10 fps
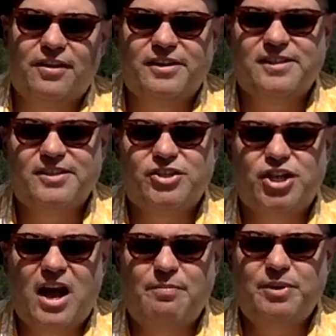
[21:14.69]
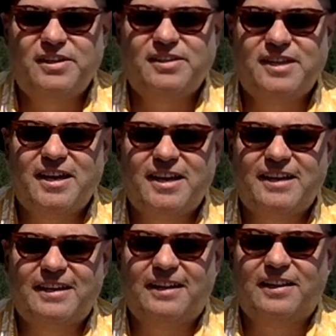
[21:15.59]
This is Chappie
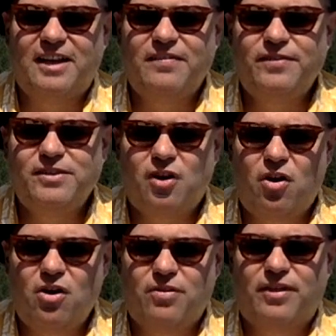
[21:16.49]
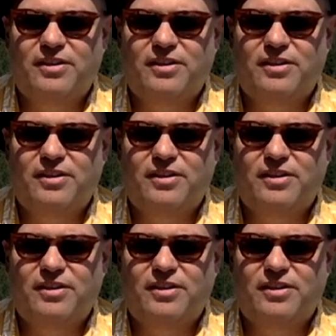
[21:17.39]
saying, life is hard.